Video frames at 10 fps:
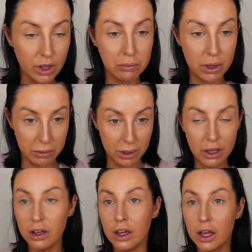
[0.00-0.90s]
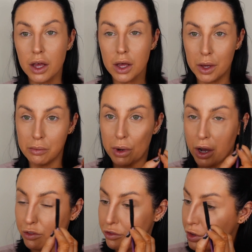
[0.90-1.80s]
maybe.
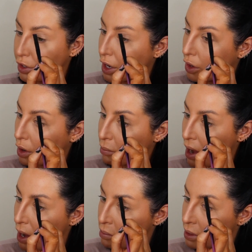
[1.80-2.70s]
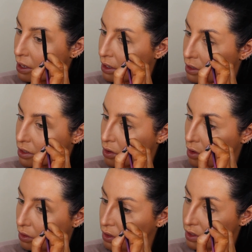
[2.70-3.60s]
But for now, I'm happy in
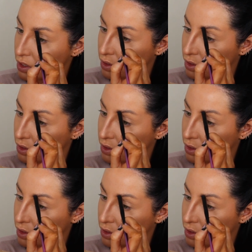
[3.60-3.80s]
Scotland.